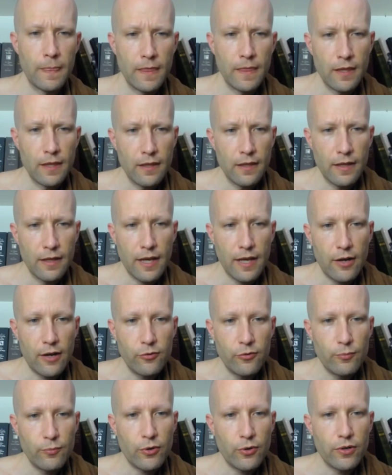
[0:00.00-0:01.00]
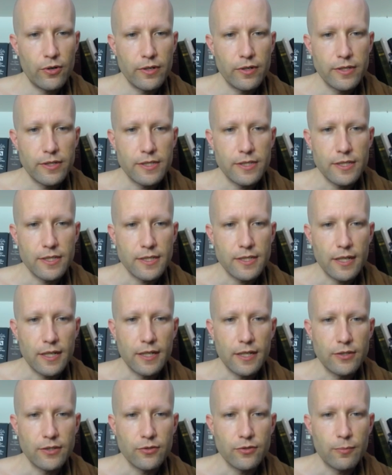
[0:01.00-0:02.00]
How important is the Sangha to a
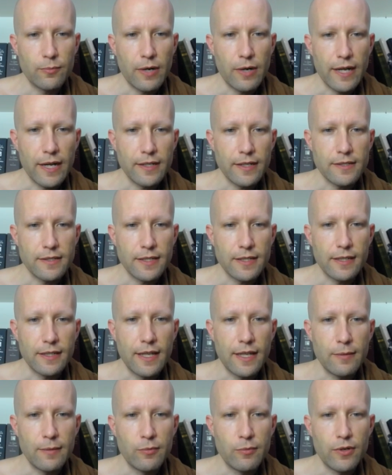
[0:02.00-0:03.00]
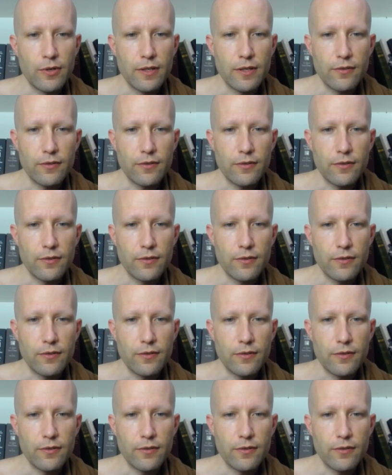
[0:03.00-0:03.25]
practicing lay Buddhist?